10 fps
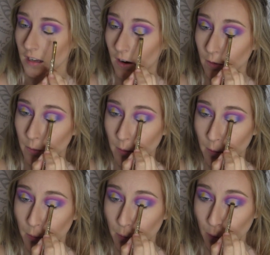You know,
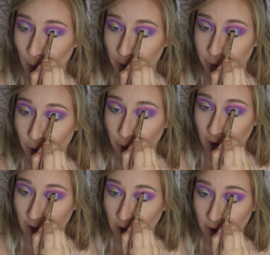who are we
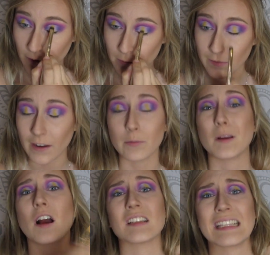fooling here? They don't even have to be
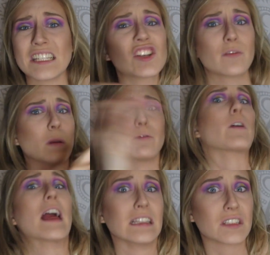cousins. They just have to be
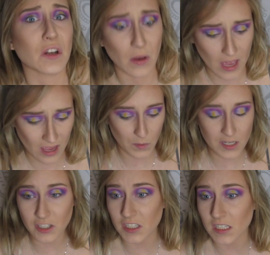friends, okay? We
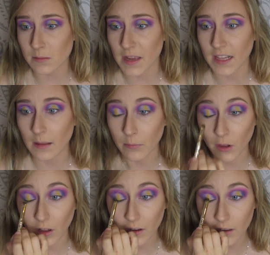just need to make them
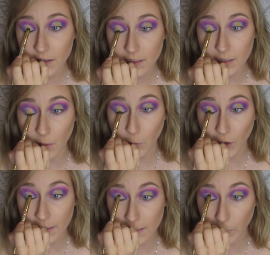look
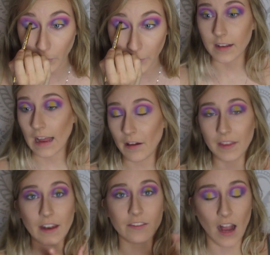somewhat similar. Now
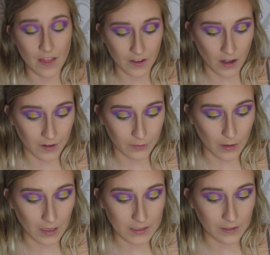that I've got the color
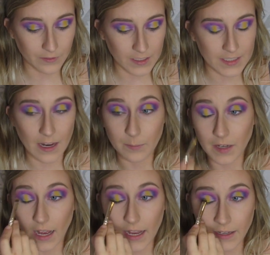relatively
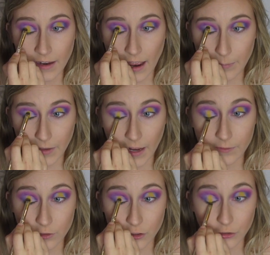stamped on, I'm
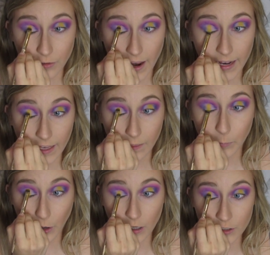kind of just dragging the
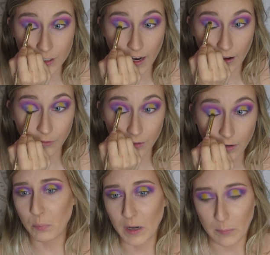brush down.
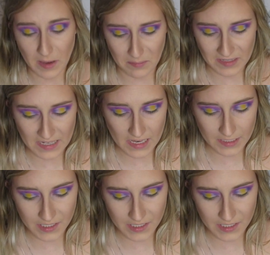Pretty pigmented.